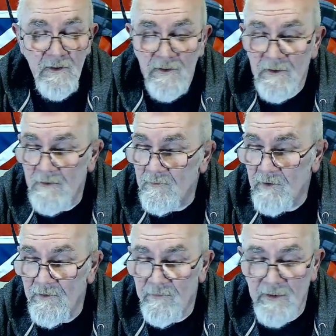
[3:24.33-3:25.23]
You know,
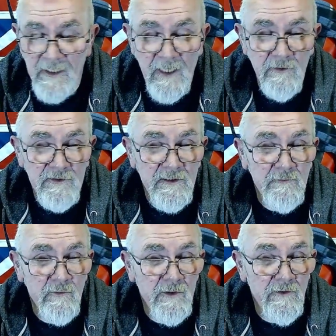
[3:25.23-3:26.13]
whether it be
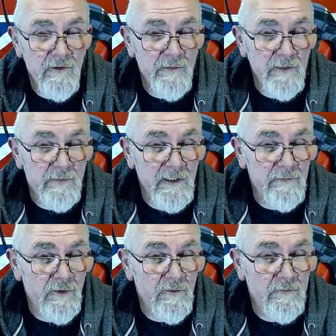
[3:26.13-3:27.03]
housing, whether it be
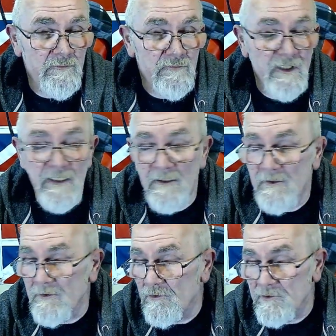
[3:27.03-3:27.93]
people,
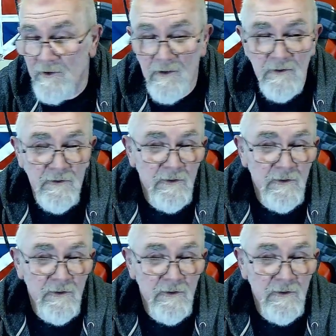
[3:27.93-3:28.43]
legal or not.